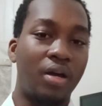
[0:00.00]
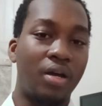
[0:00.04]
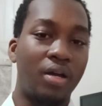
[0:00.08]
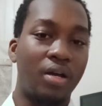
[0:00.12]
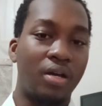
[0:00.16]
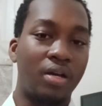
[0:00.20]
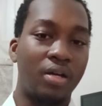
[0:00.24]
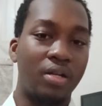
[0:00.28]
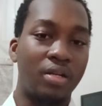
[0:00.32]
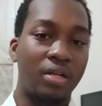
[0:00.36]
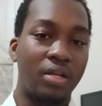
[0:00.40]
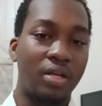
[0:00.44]

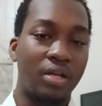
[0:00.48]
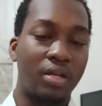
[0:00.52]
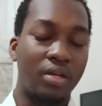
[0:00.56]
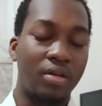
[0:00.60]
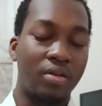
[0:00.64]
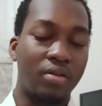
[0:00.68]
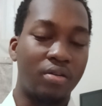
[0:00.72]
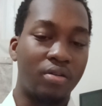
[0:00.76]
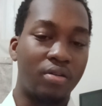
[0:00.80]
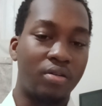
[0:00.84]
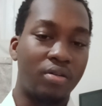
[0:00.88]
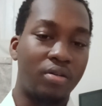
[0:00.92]
an
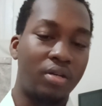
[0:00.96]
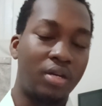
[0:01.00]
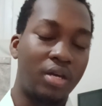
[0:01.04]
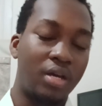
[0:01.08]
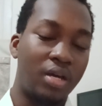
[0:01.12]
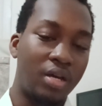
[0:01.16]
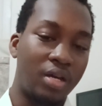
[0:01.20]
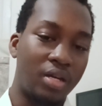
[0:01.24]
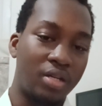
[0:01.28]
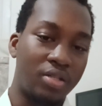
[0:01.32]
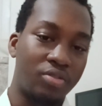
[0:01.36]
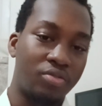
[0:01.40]

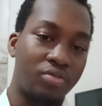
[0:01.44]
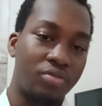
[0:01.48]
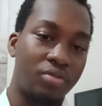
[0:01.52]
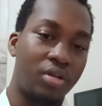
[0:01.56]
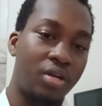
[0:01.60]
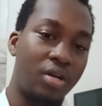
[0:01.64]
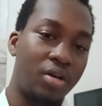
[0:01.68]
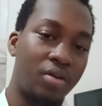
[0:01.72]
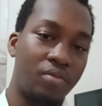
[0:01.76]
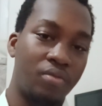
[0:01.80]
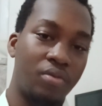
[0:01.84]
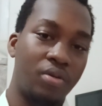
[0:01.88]

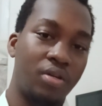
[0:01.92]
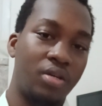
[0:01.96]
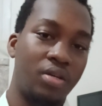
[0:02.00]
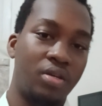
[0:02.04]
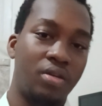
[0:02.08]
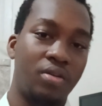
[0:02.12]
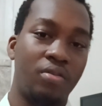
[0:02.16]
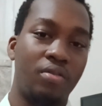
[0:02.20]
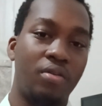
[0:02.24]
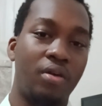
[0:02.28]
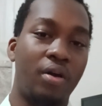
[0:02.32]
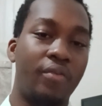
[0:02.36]
extra way.
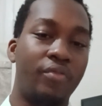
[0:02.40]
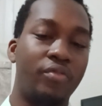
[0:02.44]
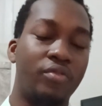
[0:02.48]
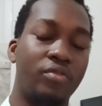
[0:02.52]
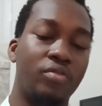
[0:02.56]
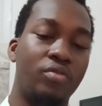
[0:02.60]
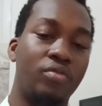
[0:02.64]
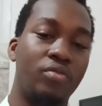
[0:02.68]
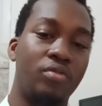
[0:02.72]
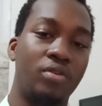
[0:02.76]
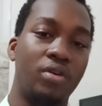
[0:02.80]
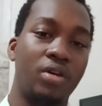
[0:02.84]
You have to
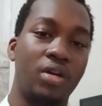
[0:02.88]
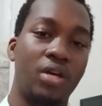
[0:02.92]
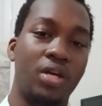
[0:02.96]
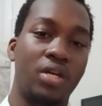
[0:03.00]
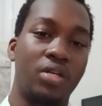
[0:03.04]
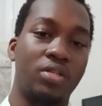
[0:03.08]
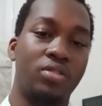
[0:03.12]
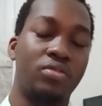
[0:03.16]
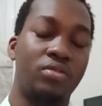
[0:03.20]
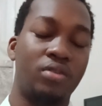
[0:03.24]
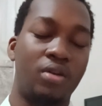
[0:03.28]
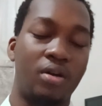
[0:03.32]
go
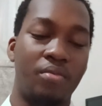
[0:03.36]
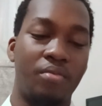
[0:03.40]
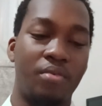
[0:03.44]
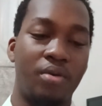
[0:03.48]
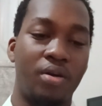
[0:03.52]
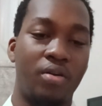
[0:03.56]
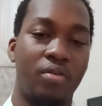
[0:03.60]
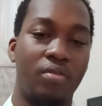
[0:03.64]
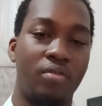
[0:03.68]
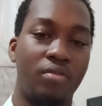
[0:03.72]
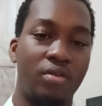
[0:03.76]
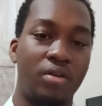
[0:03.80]
extra
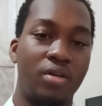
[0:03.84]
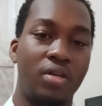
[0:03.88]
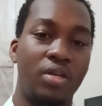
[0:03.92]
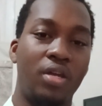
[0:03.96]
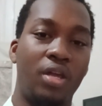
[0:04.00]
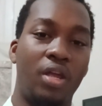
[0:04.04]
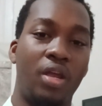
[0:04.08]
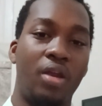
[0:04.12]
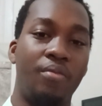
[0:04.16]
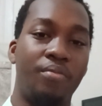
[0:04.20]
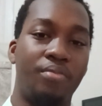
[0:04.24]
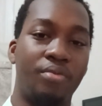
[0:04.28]
mile
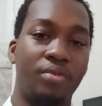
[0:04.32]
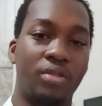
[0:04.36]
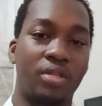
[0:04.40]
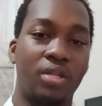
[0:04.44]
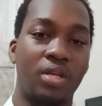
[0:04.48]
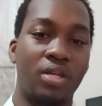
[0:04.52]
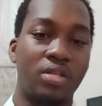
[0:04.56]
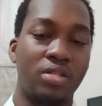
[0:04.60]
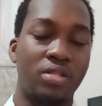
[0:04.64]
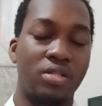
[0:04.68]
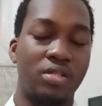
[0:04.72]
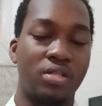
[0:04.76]
in
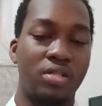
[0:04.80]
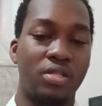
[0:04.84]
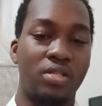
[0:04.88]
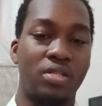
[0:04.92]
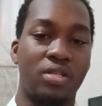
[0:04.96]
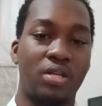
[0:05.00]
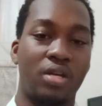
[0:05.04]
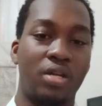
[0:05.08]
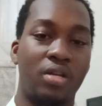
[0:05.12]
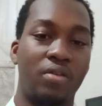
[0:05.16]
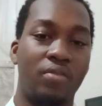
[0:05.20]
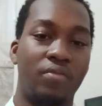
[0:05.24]
protecting this
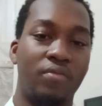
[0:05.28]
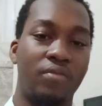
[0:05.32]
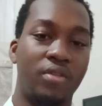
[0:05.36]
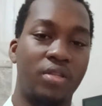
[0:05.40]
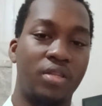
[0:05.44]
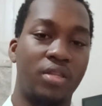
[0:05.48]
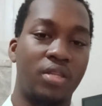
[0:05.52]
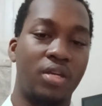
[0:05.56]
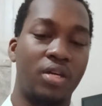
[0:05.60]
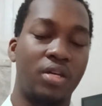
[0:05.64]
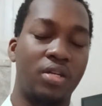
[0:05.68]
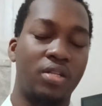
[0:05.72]
kind of
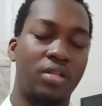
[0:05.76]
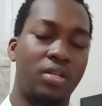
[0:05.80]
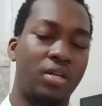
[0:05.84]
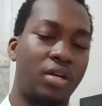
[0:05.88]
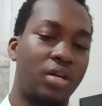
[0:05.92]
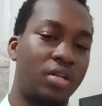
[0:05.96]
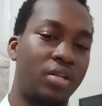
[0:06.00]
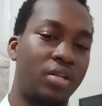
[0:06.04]
data. They are